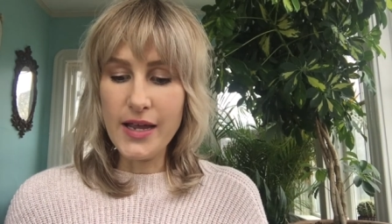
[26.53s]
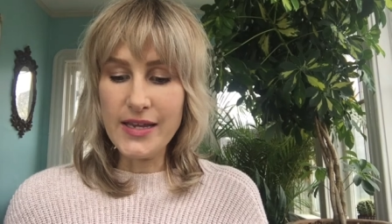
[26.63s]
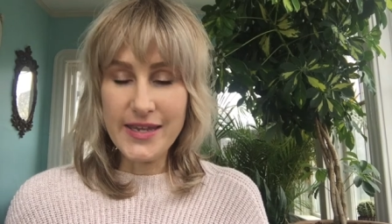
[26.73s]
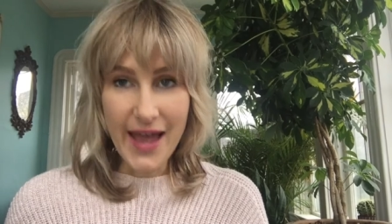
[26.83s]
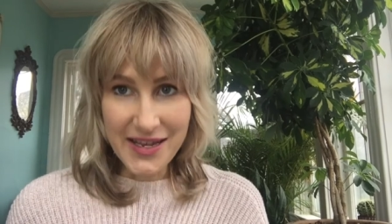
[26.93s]

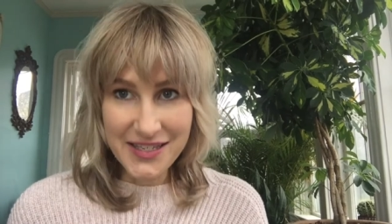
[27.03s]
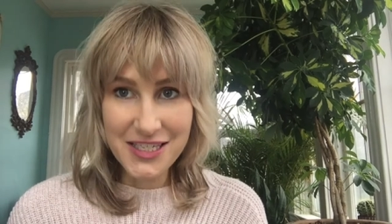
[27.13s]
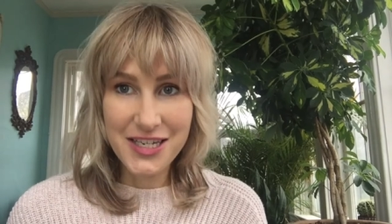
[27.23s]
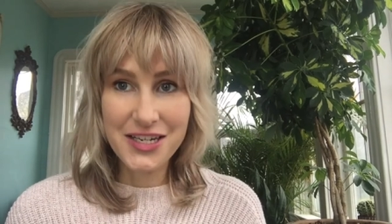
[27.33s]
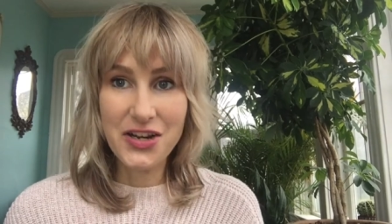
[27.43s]
yes,
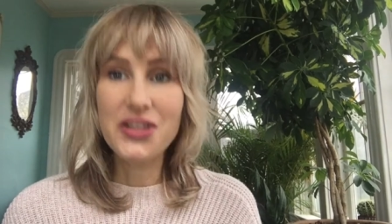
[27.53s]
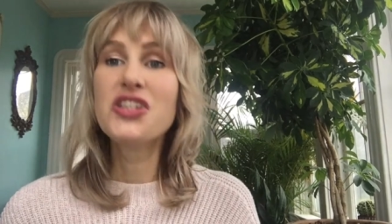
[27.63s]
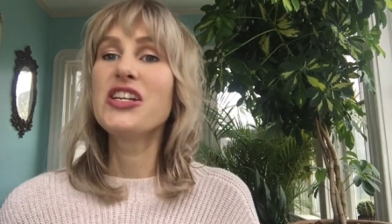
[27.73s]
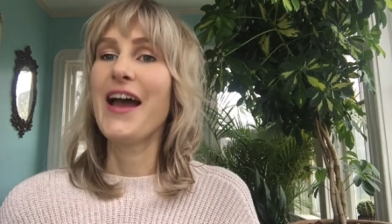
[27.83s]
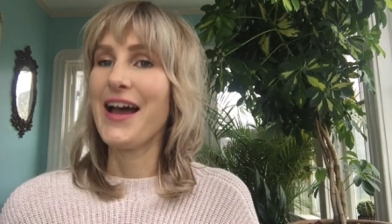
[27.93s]

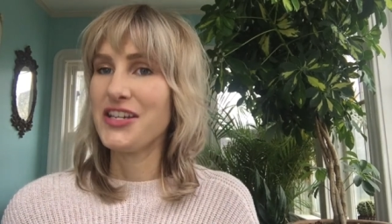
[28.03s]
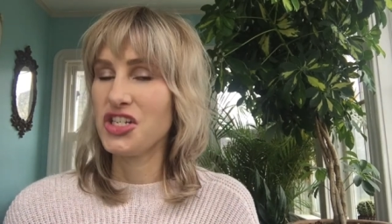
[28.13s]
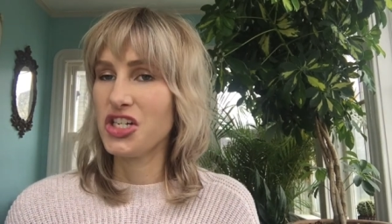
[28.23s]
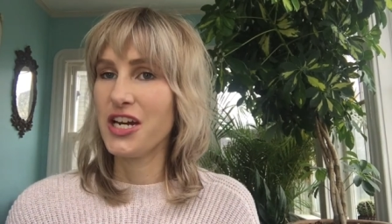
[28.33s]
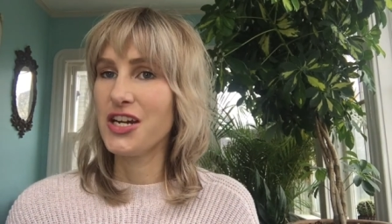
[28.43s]
technology has
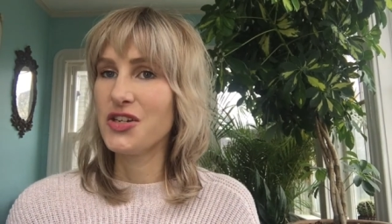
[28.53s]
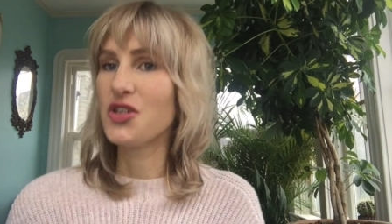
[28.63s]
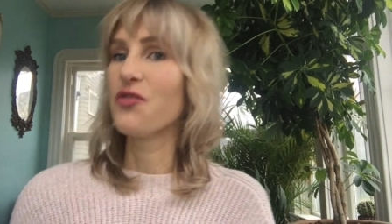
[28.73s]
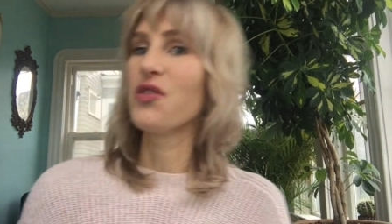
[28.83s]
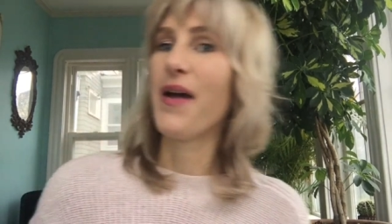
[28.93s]
changed
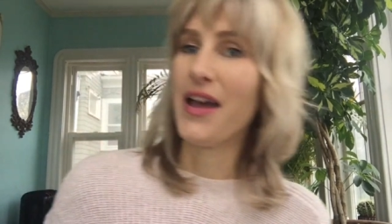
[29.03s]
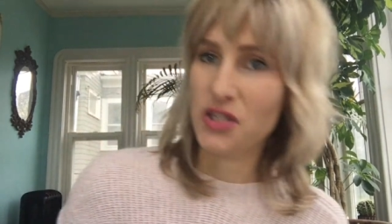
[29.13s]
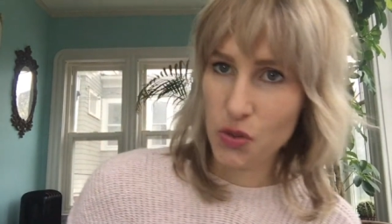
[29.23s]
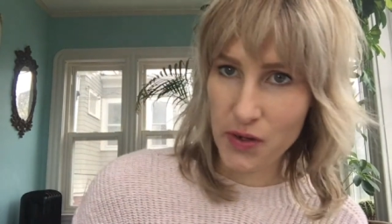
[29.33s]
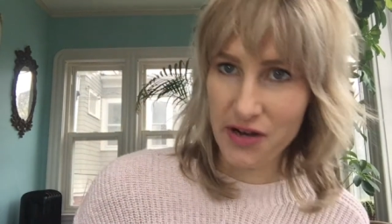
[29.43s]
over the
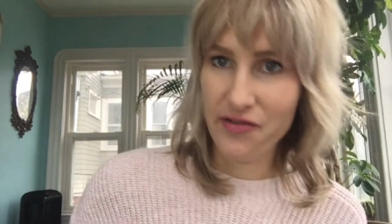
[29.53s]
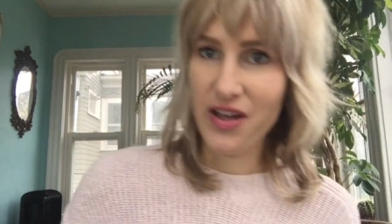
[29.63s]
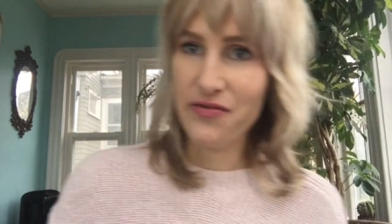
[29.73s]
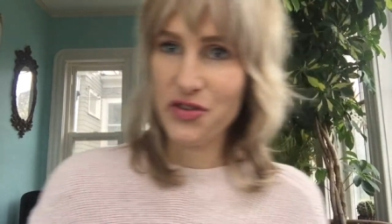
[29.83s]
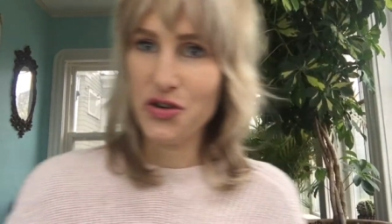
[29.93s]
past
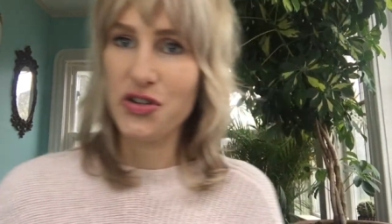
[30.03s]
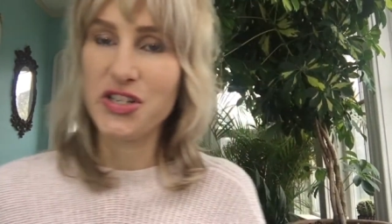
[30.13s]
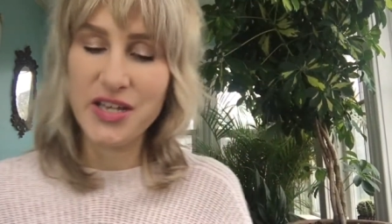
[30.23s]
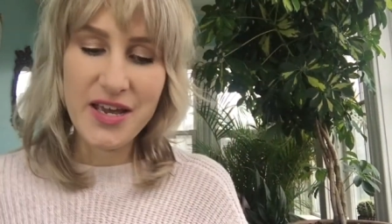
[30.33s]
25 years.